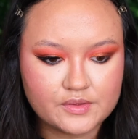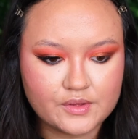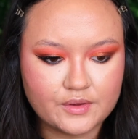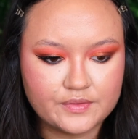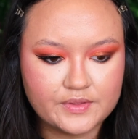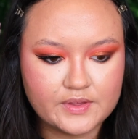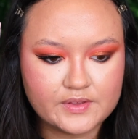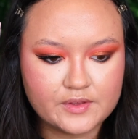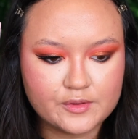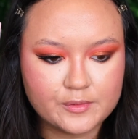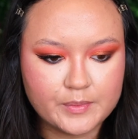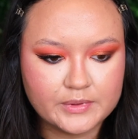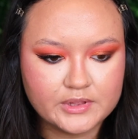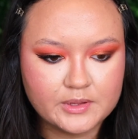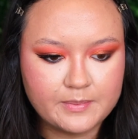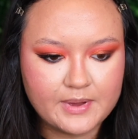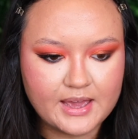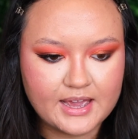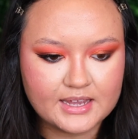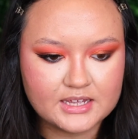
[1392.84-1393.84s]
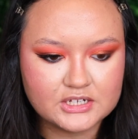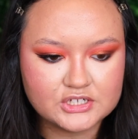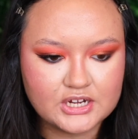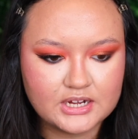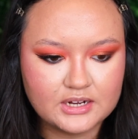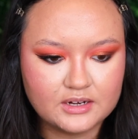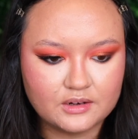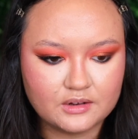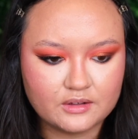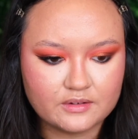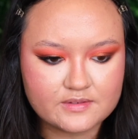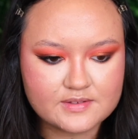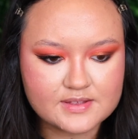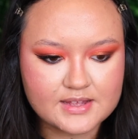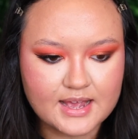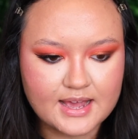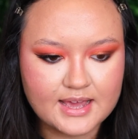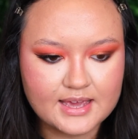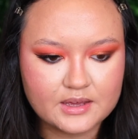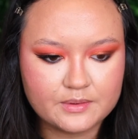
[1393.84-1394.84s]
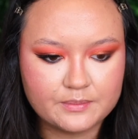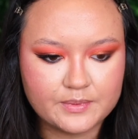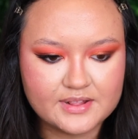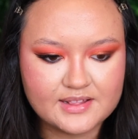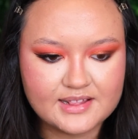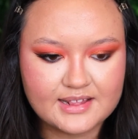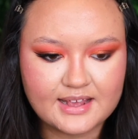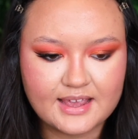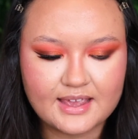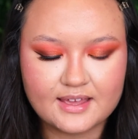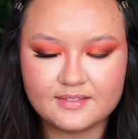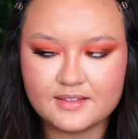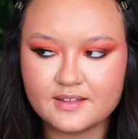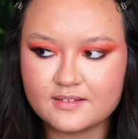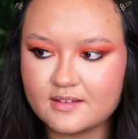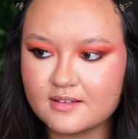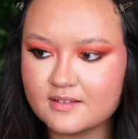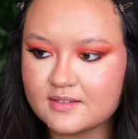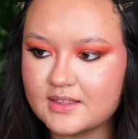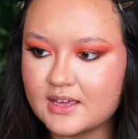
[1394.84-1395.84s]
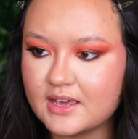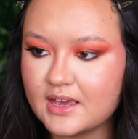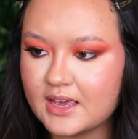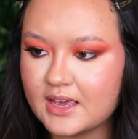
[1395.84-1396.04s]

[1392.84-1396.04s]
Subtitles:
So this is what the packaging looks like. Once again, this is the